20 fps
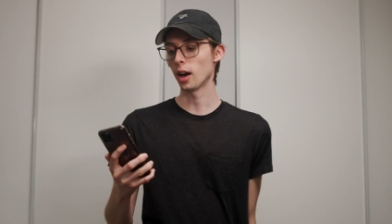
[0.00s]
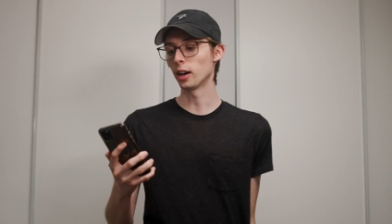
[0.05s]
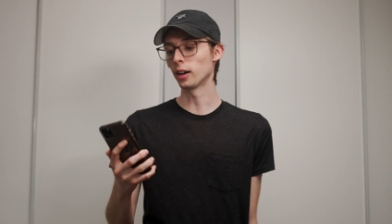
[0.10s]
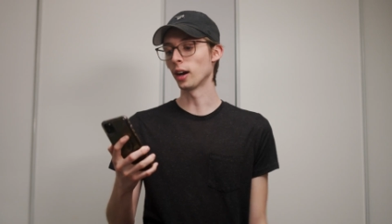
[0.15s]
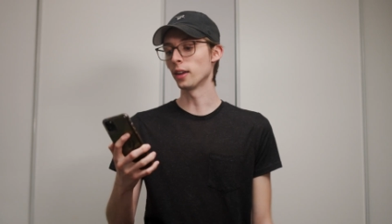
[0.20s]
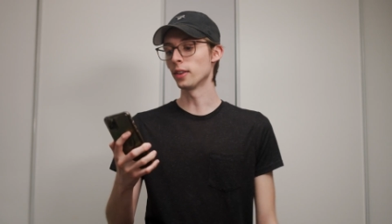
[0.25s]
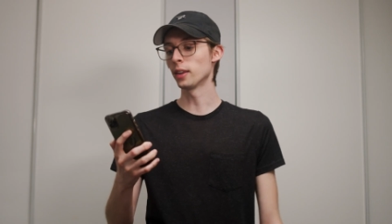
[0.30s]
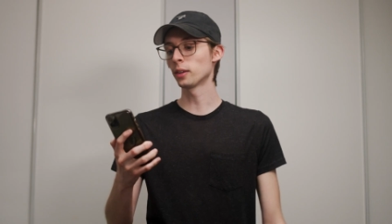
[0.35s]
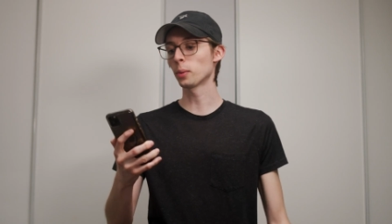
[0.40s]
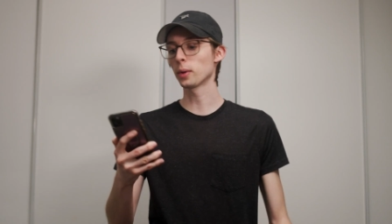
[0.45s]
All
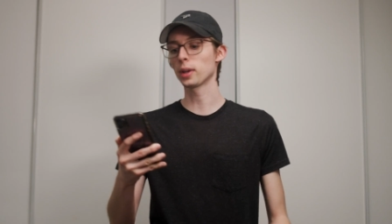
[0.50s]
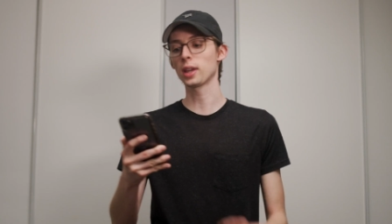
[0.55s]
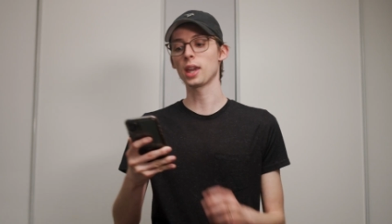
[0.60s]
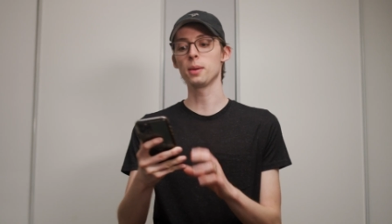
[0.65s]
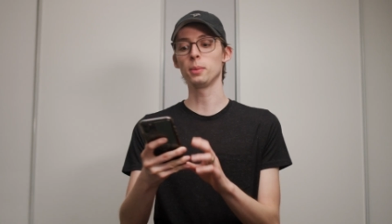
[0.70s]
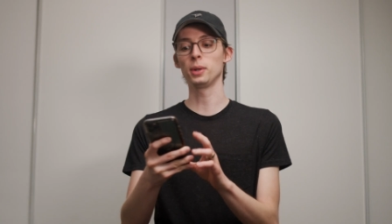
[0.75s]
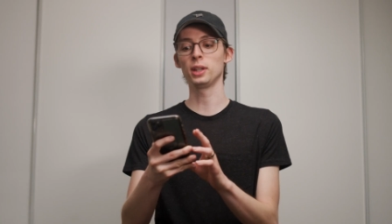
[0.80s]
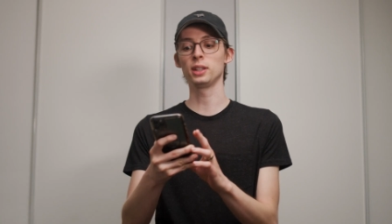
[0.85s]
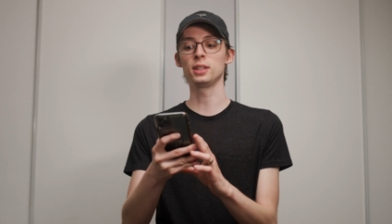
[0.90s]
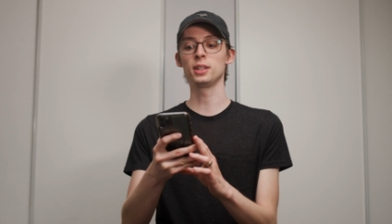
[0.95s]
right, this one
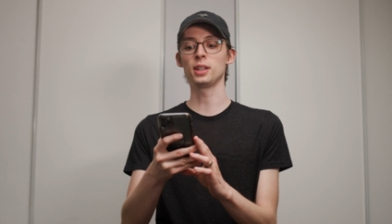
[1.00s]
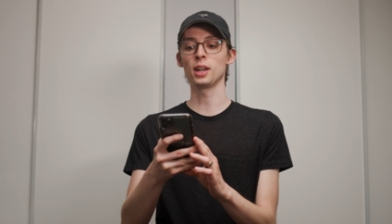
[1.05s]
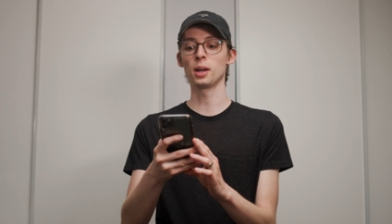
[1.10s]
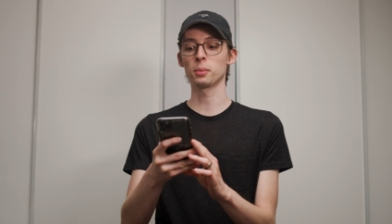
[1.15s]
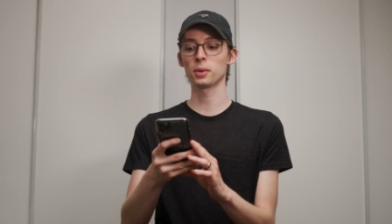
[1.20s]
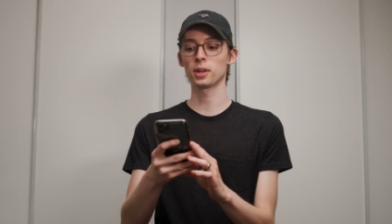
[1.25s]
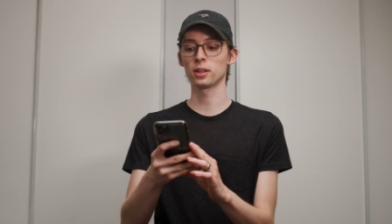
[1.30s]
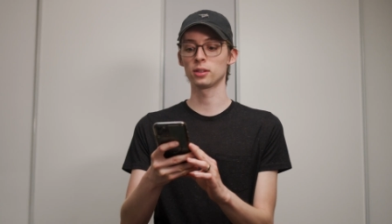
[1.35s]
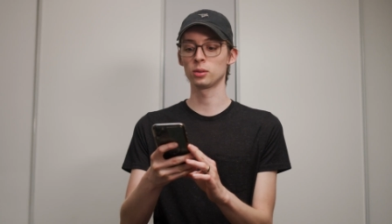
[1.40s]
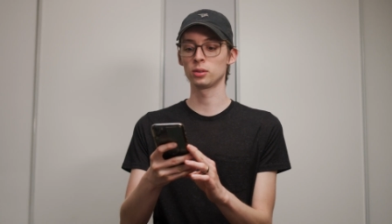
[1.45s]
came in a
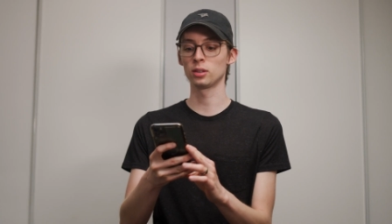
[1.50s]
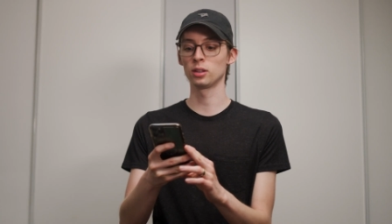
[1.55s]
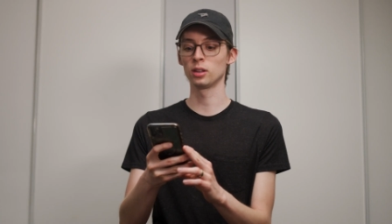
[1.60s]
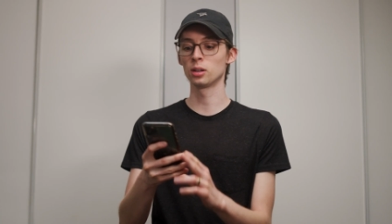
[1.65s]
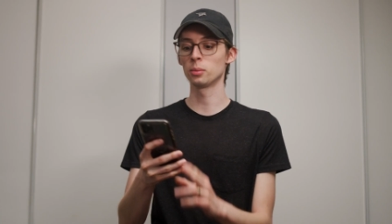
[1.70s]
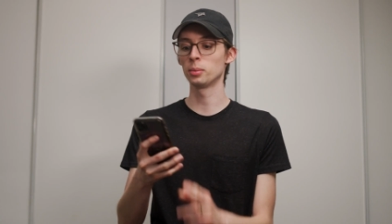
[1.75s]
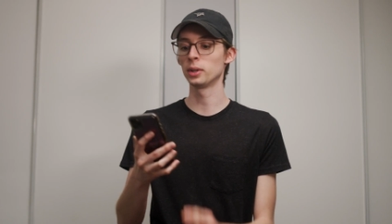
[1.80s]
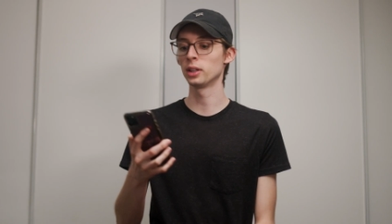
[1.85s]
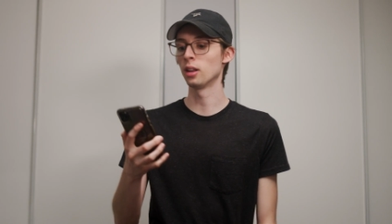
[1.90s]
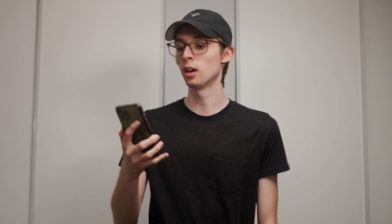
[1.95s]
DM because it was a
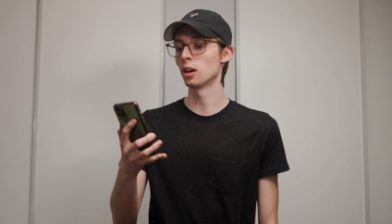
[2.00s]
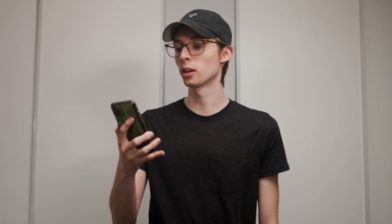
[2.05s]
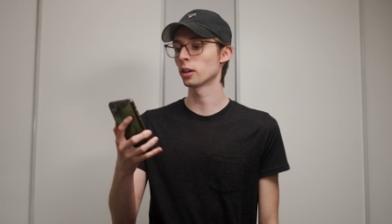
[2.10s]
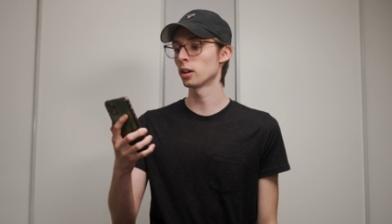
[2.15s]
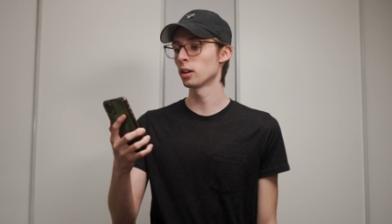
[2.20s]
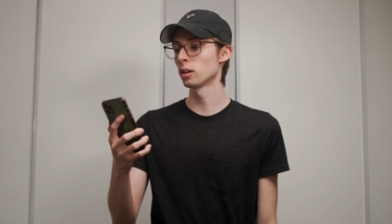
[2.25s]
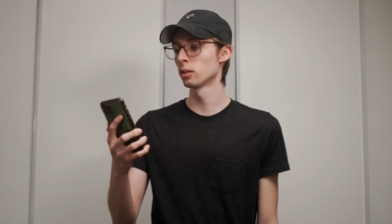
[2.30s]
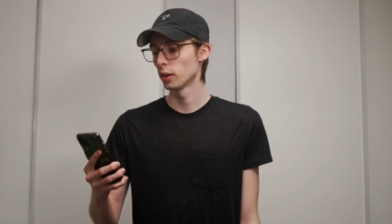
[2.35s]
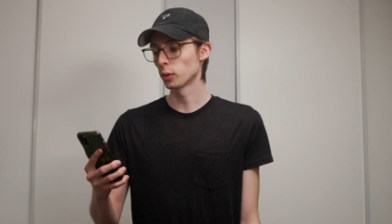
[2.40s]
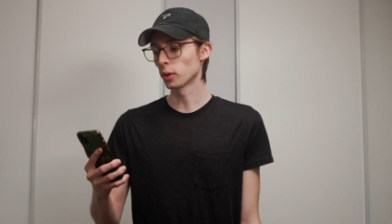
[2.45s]
little bit longer.